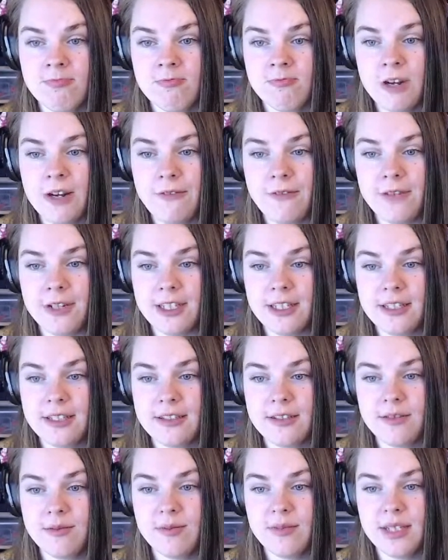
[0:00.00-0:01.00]

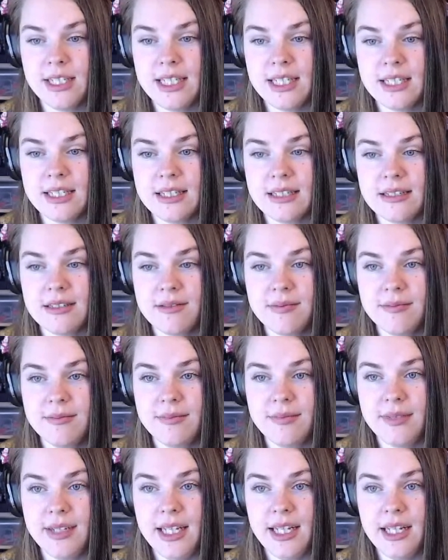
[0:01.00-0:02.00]
reference this
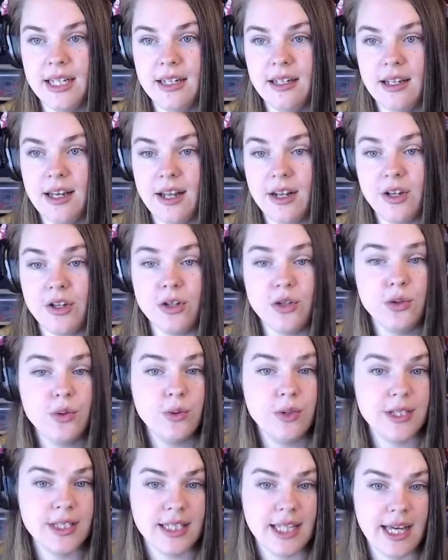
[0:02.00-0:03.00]
in a
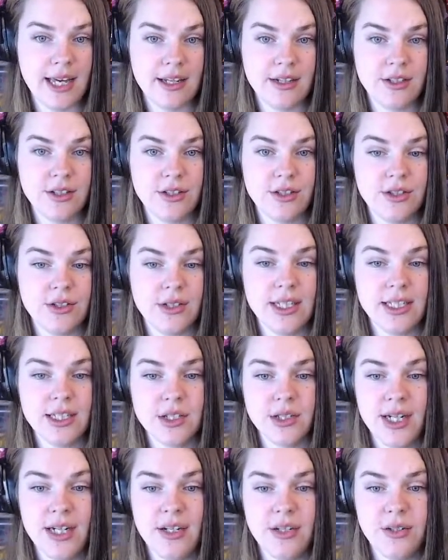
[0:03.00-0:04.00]
new sketch. So
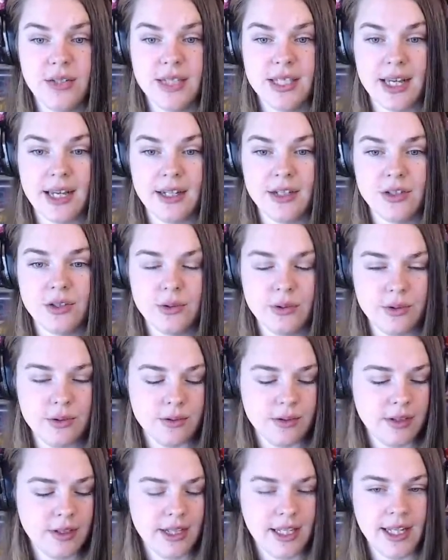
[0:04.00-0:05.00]
create a new sketch. Oh,
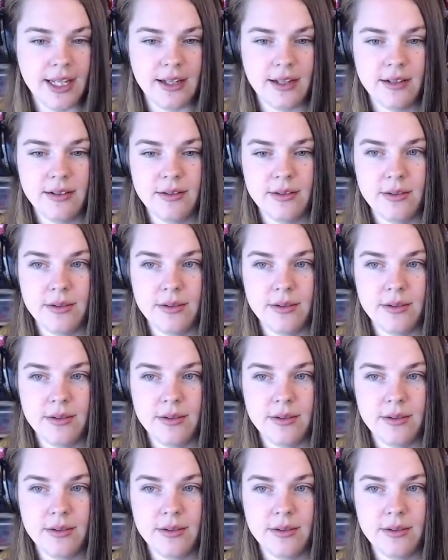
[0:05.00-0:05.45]
not here.